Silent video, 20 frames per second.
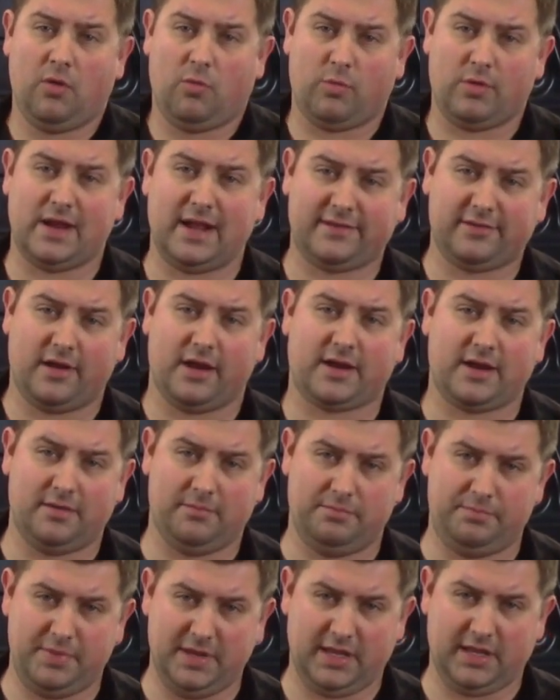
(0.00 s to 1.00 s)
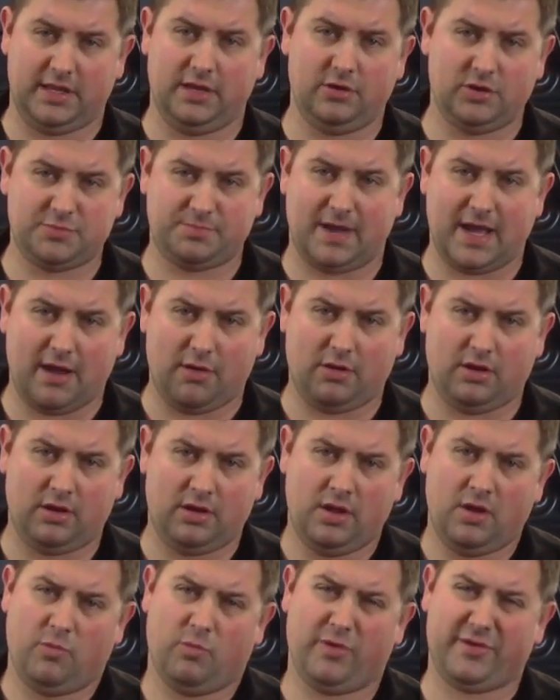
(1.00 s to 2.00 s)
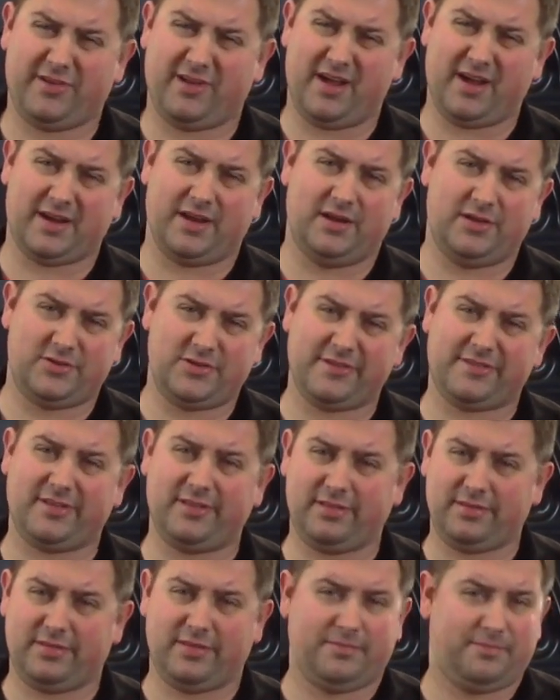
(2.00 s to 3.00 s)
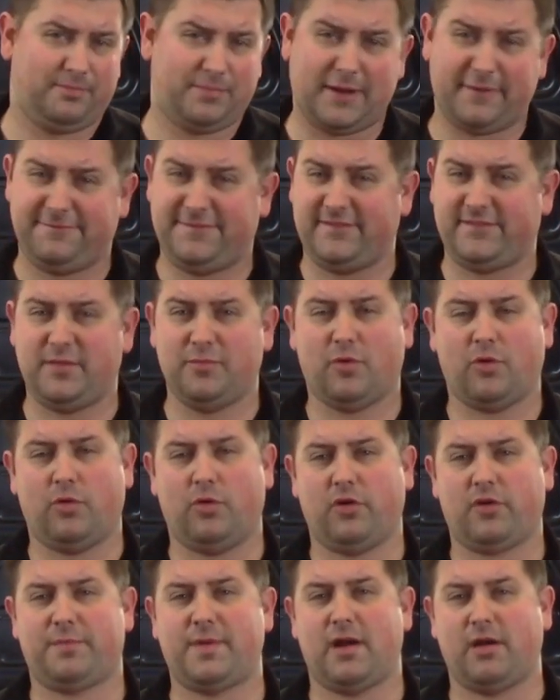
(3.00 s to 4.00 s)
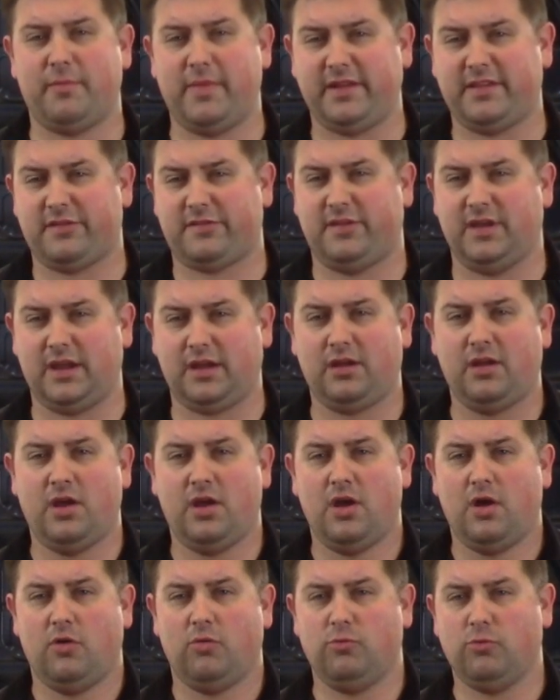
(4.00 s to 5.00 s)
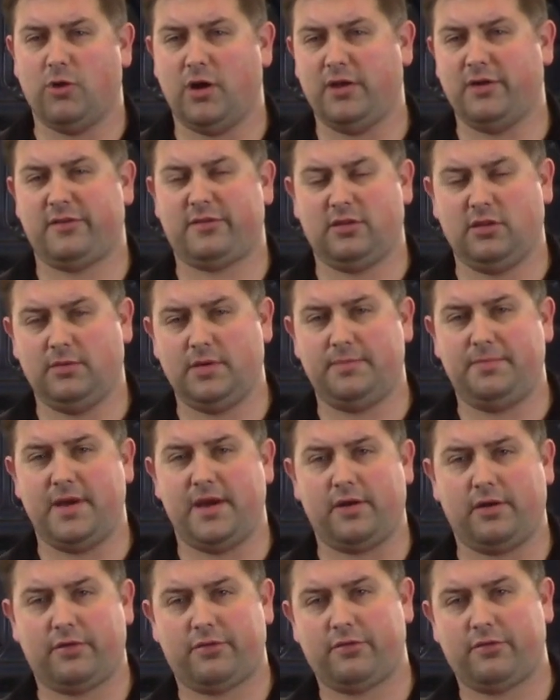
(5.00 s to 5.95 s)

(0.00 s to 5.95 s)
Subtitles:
We're not talking big, huge power. We're talking just about 50 more horsepower to make this thing run just a little bit better.